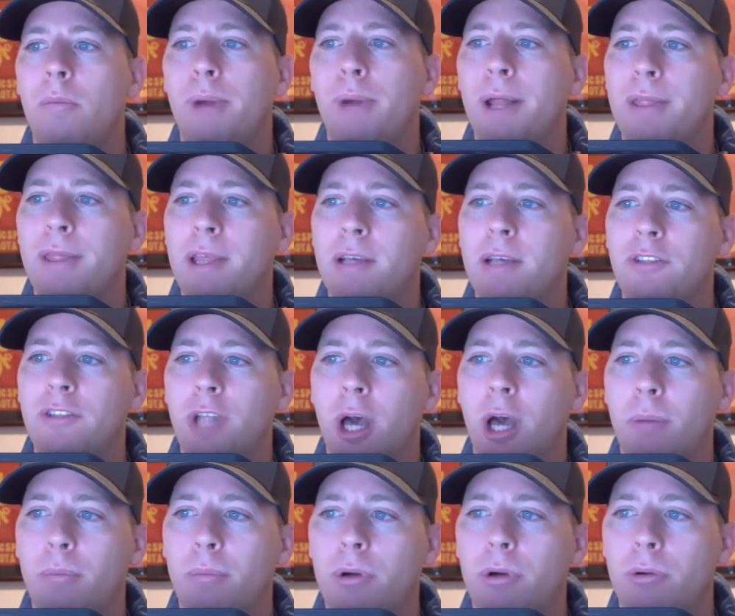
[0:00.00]
But this
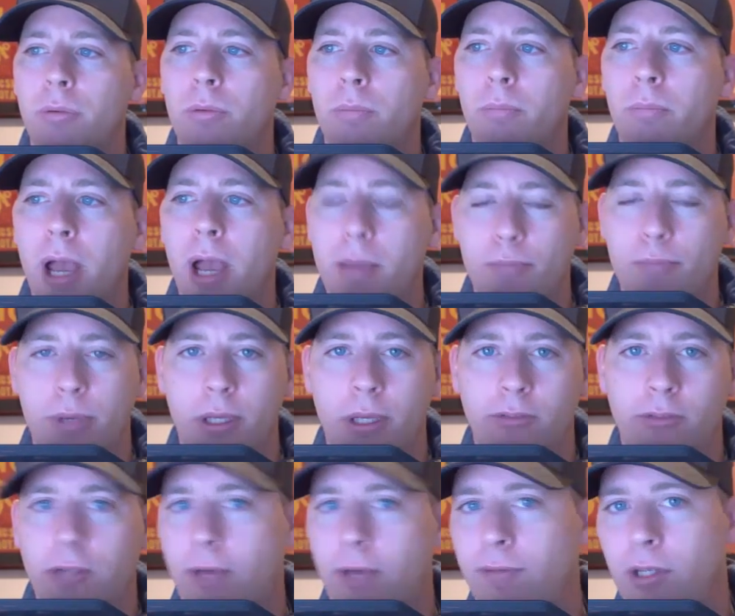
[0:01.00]
number might be
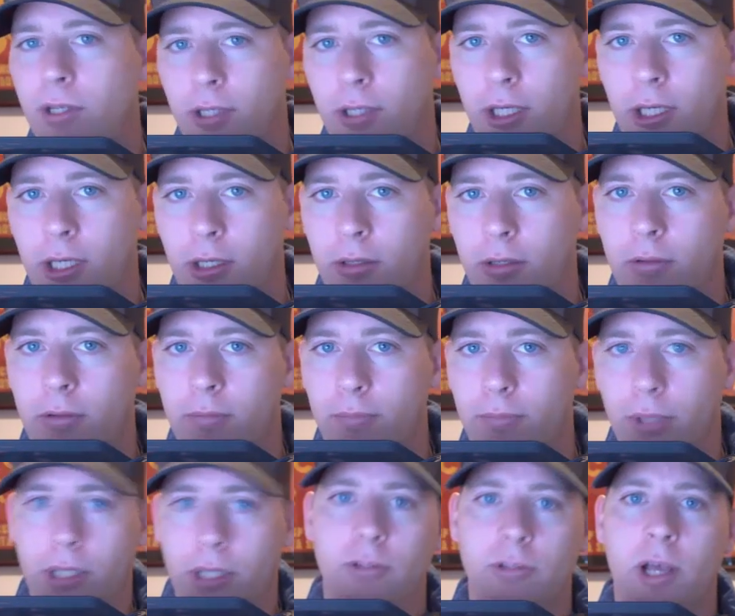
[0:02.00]
17
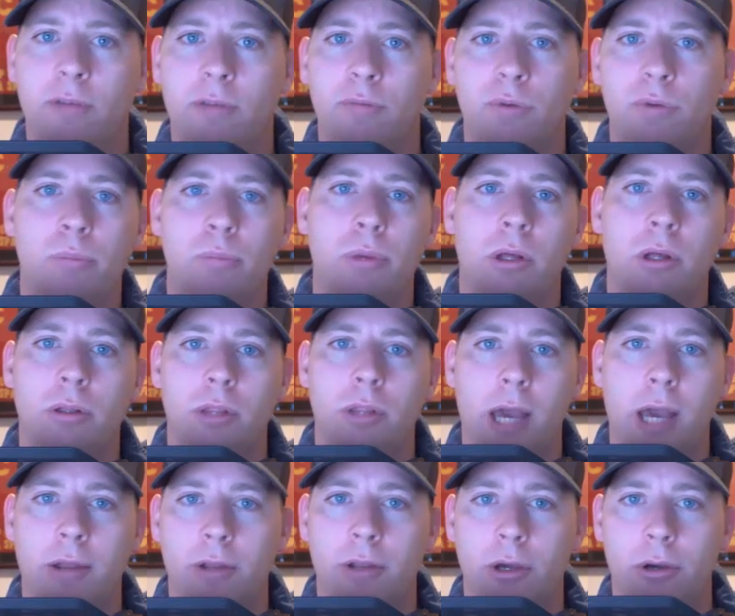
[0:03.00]
because I've rebuilt
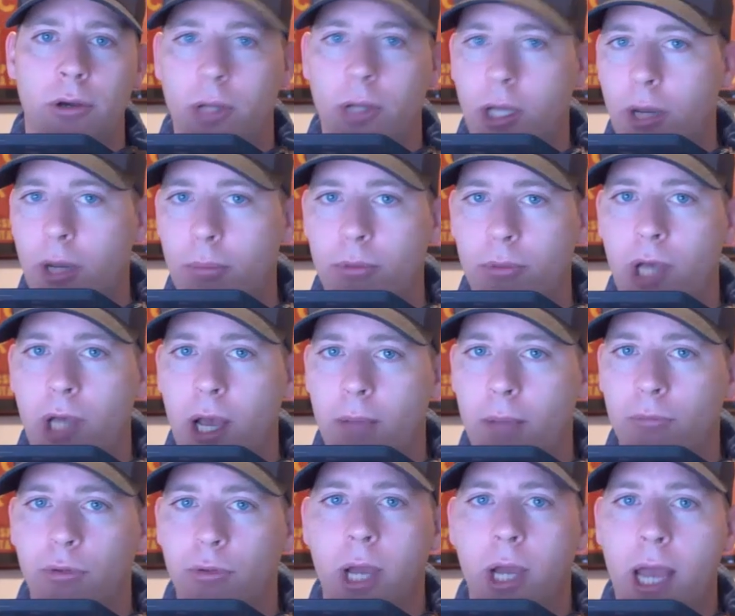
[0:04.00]
that node a couple
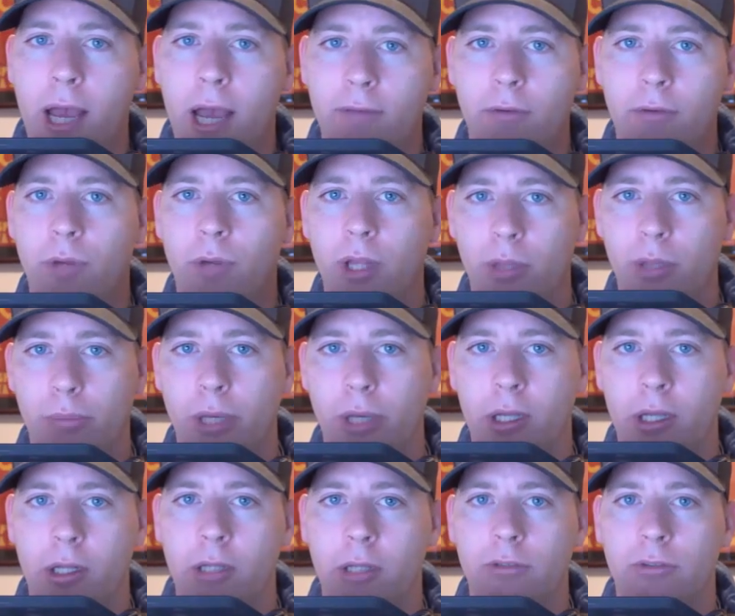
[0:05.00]
times, or I have a really
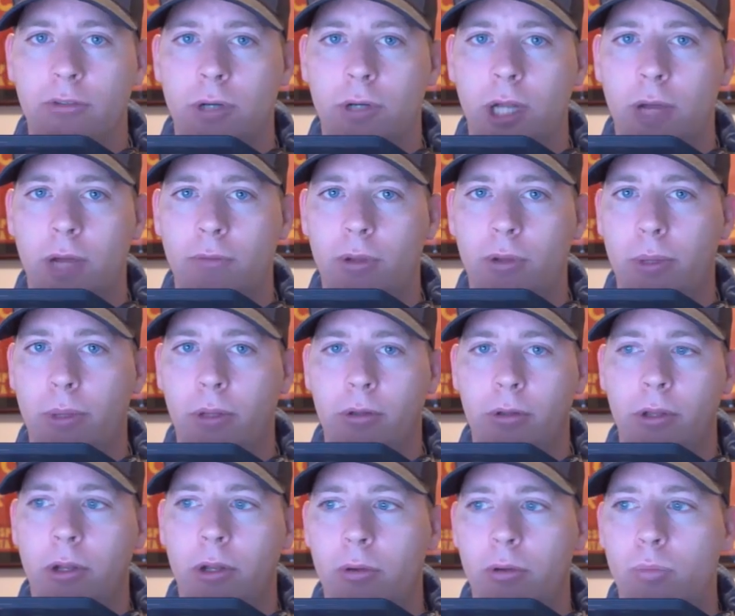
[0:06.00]
big cluster and I
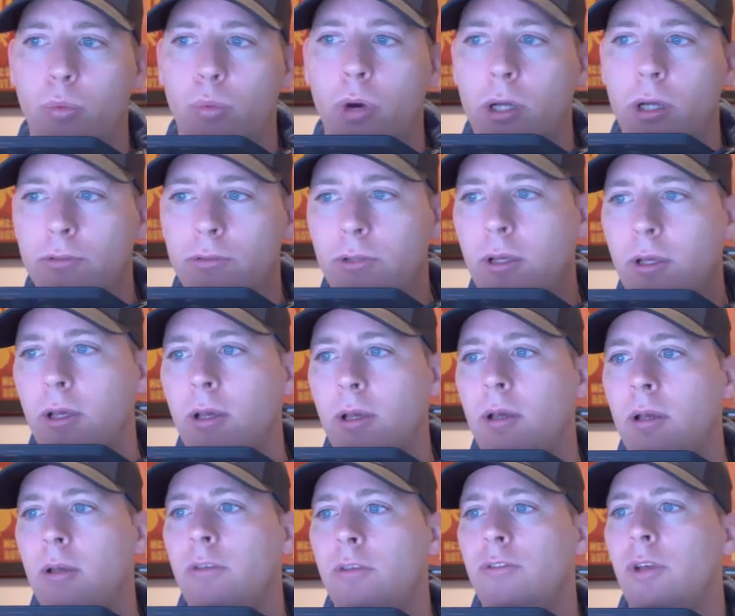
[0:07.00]
rebuilt the node once.
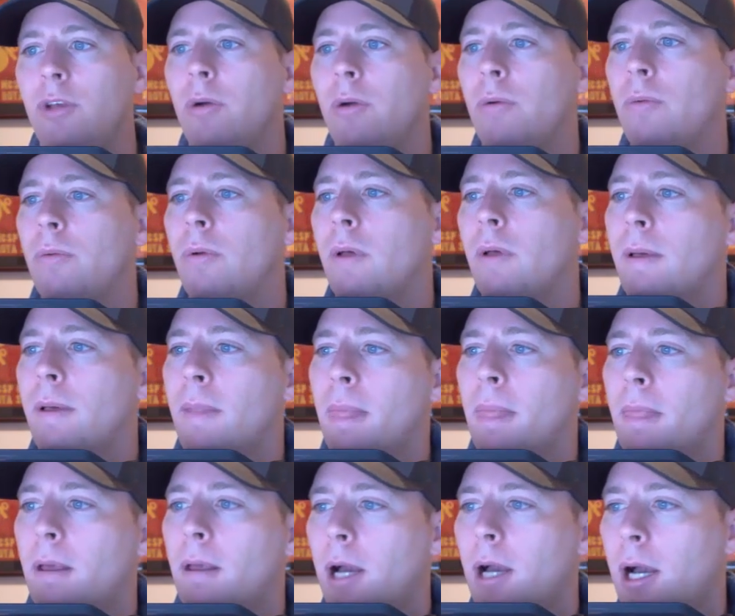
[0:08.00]
So
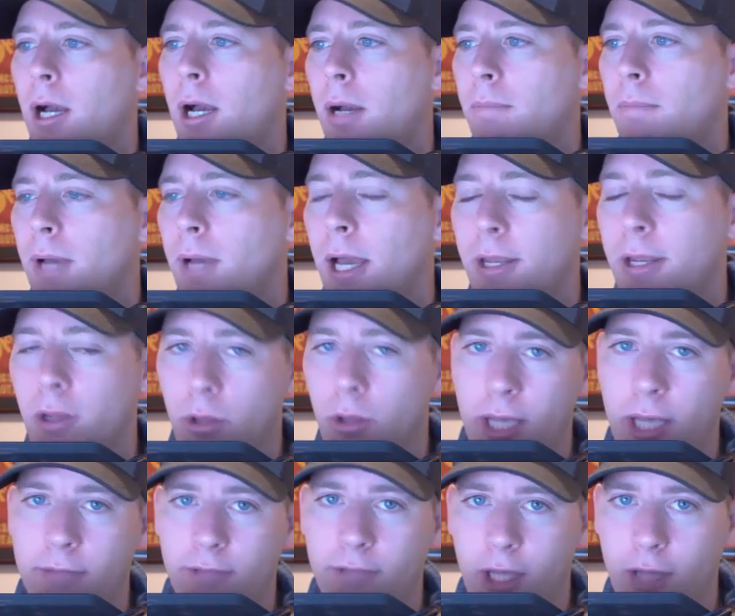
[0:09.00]
I know
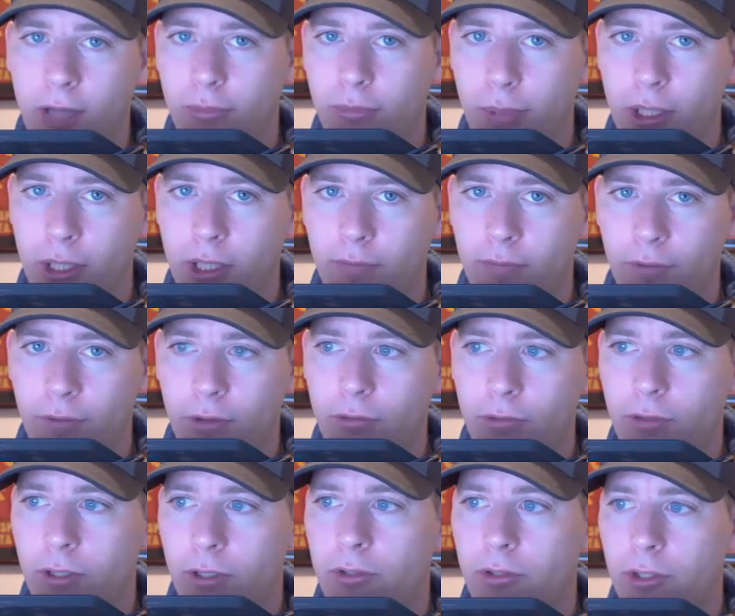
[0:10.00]
that sounds a bit
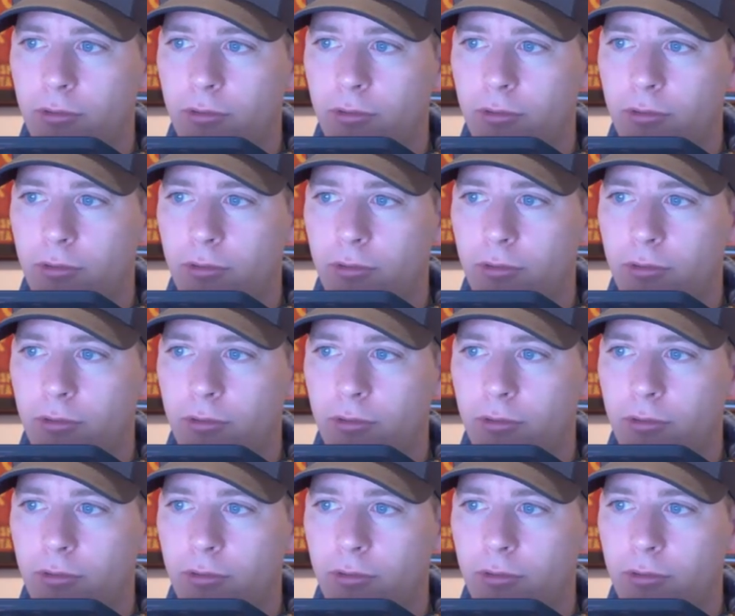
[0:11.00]
confusing.